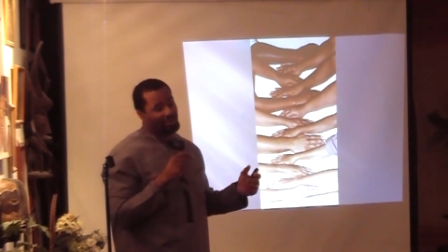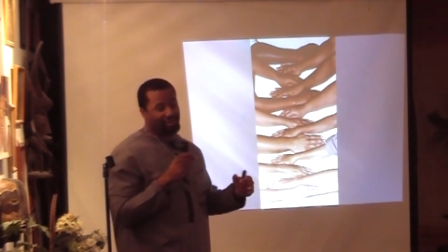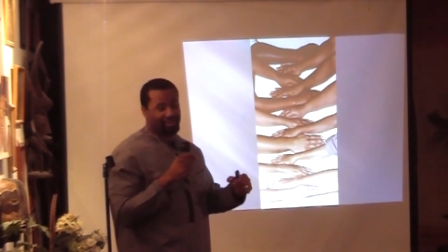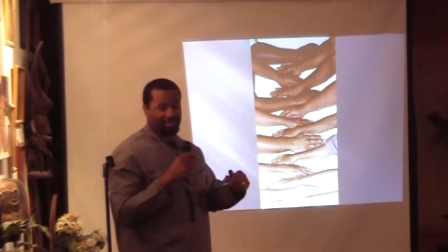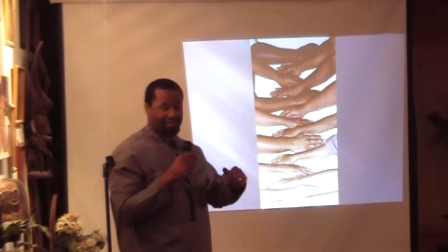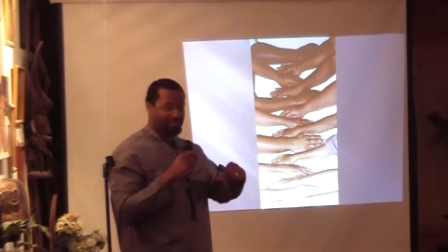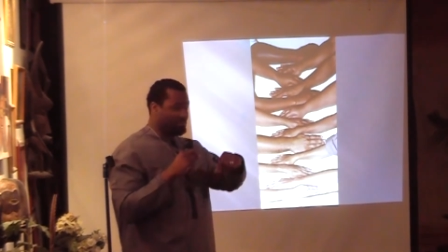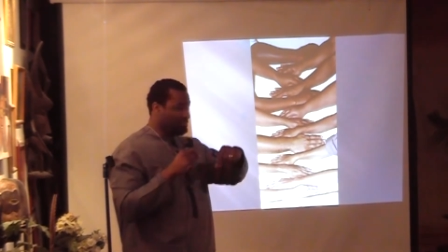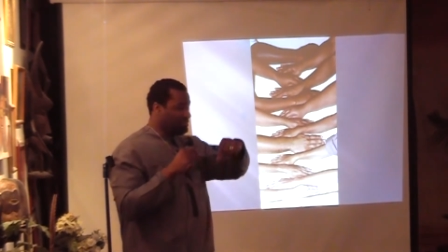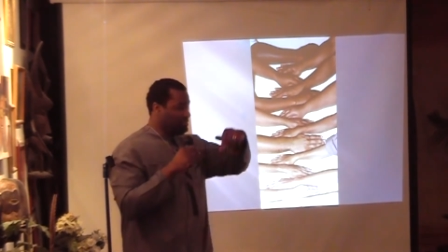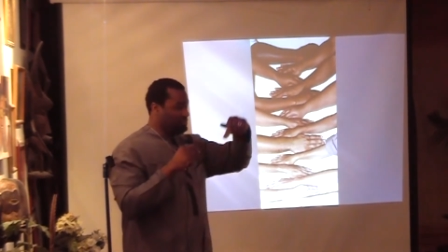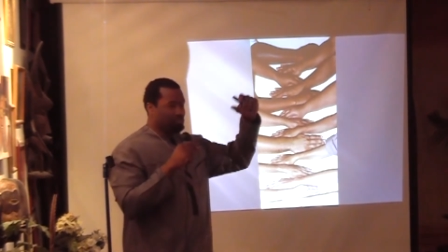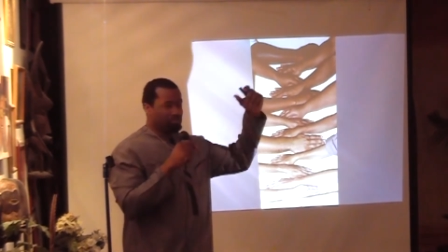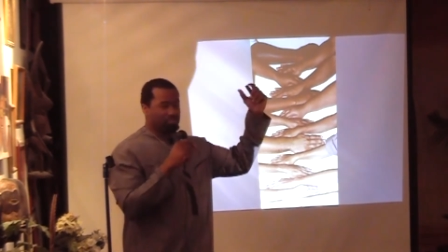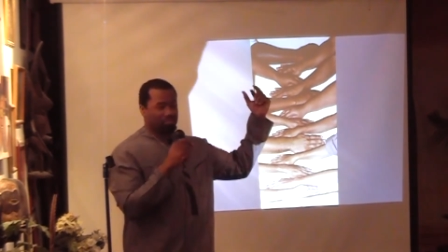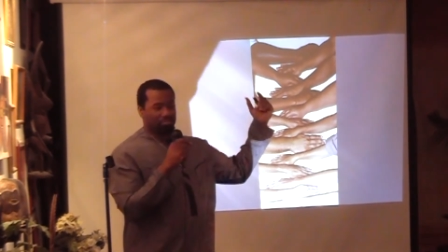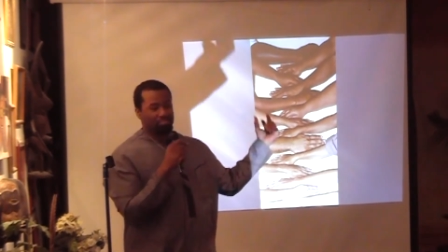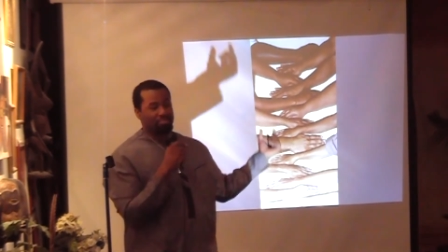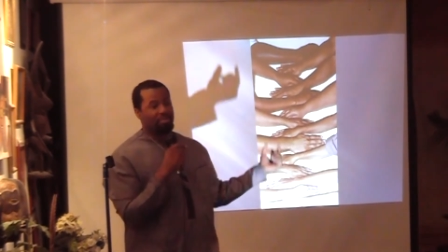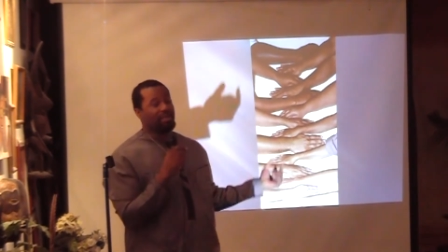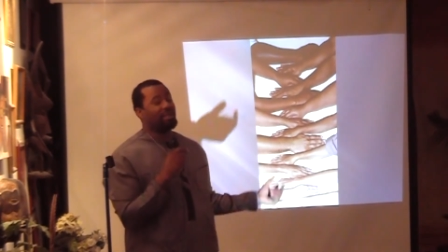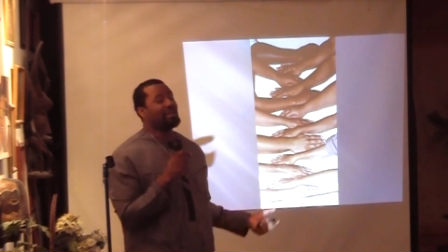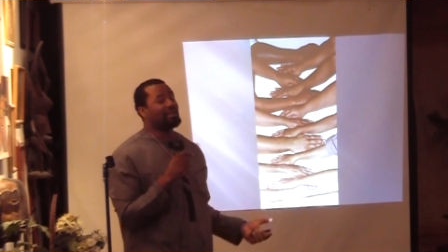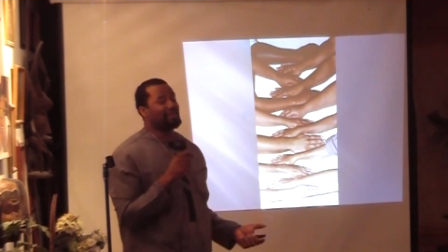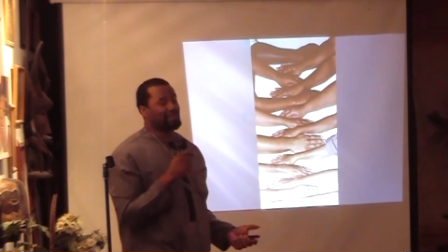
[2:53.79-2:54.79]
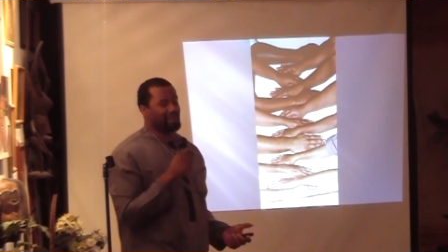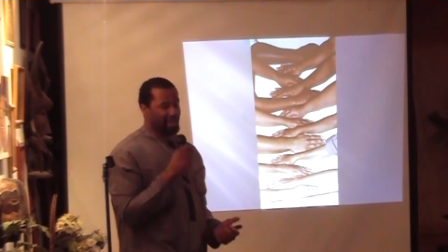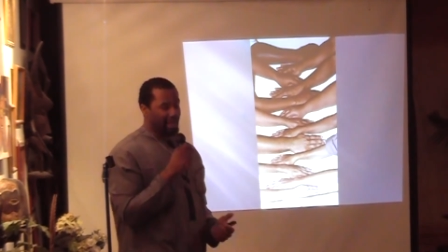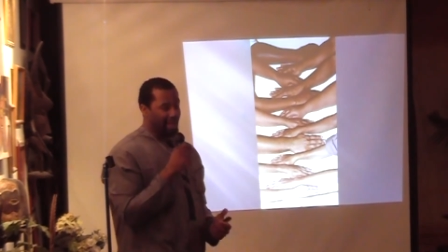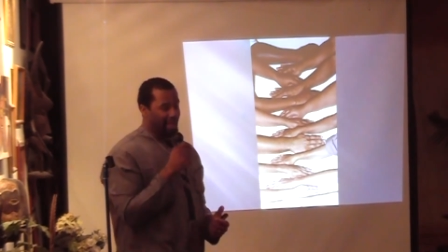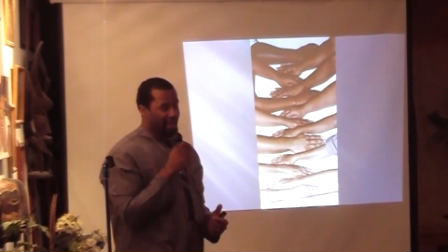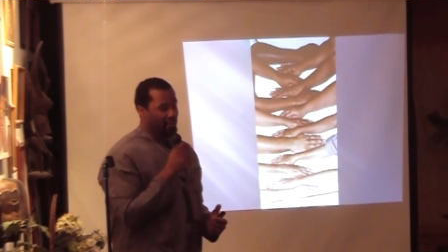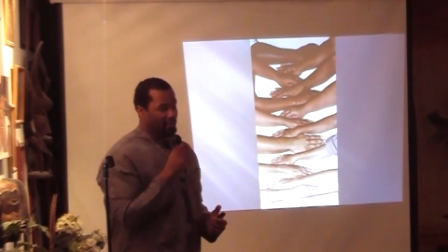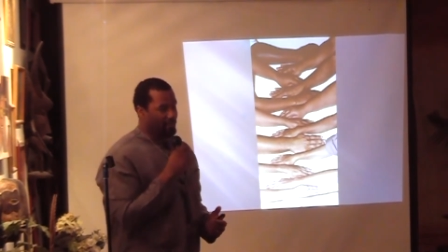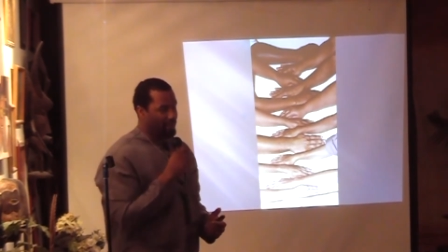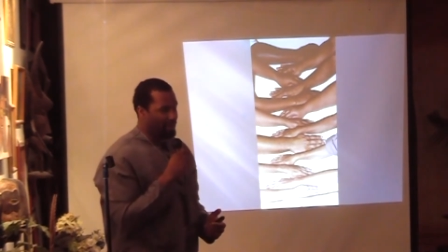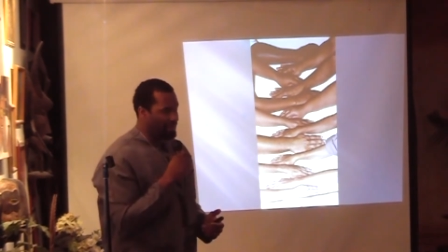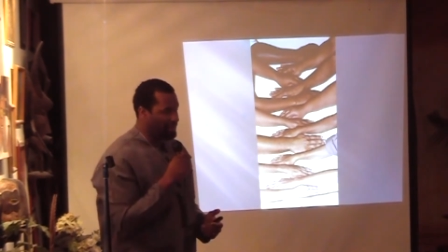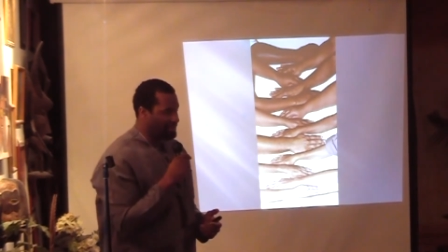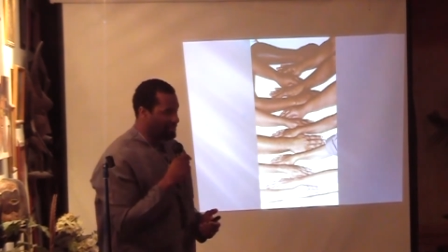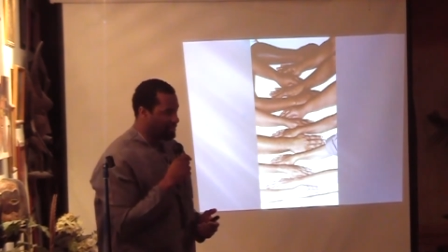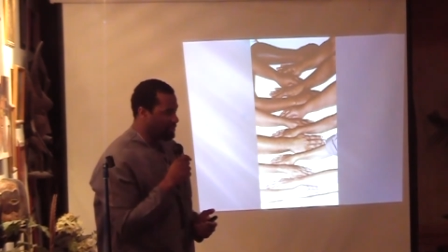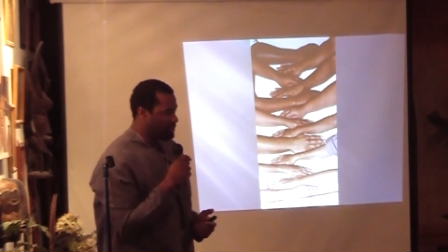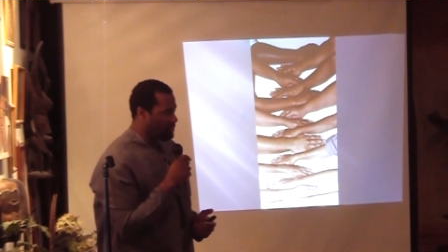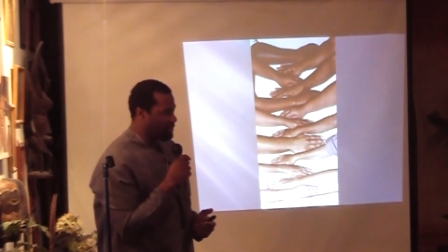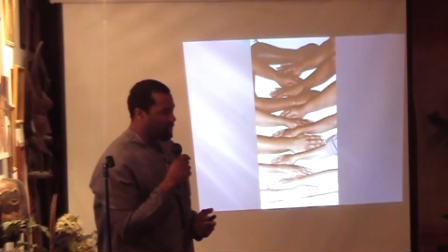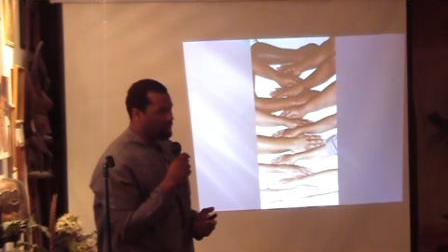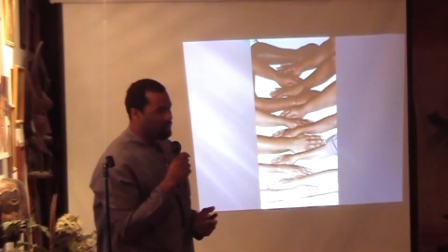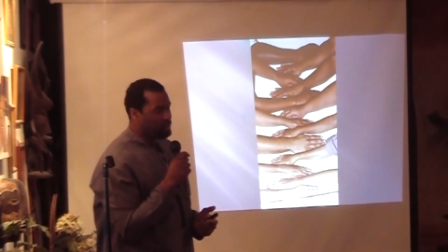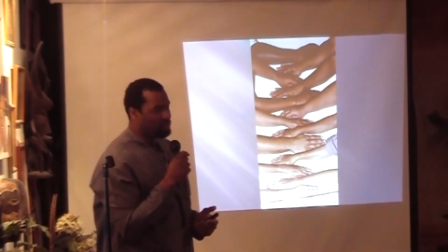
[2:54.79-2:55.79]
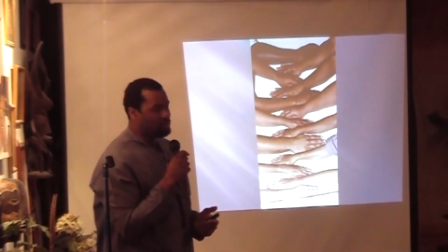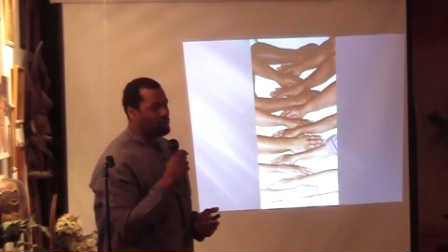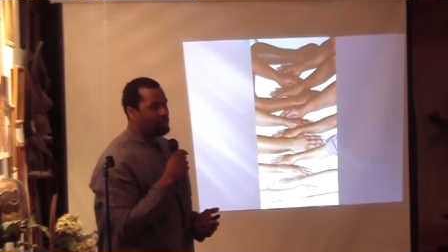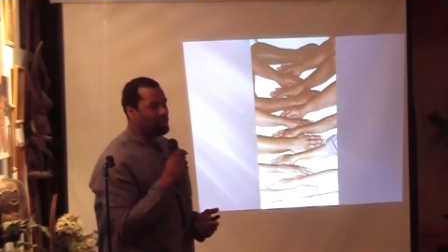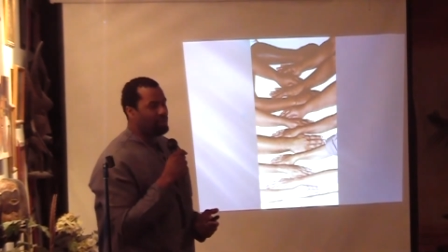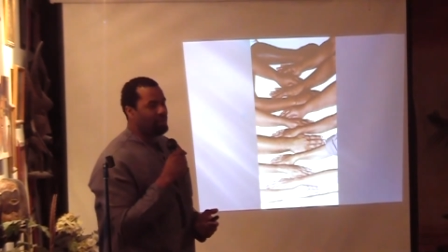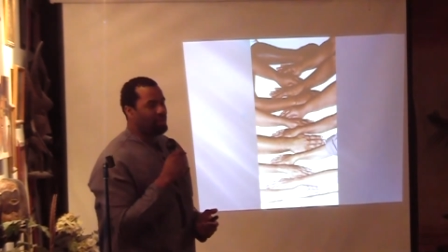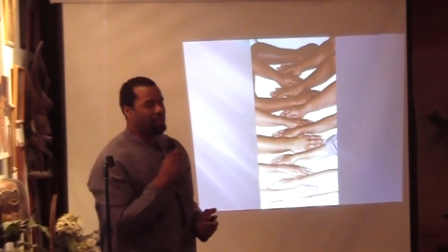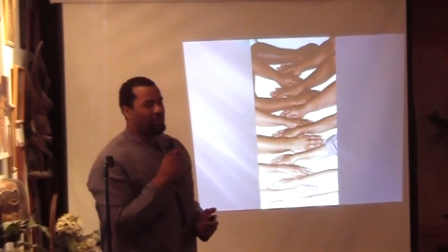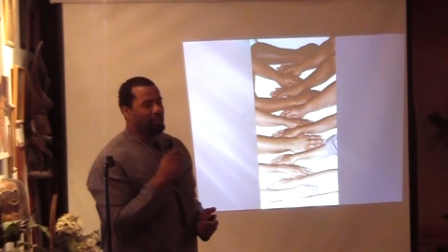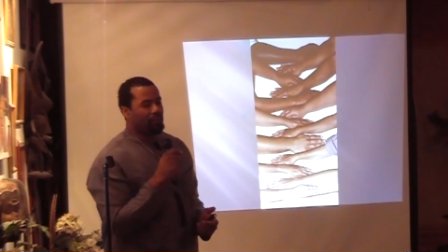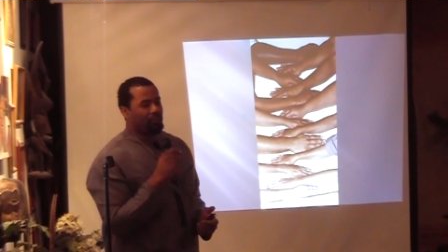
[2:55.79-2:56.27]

there's millions of compounds in the world,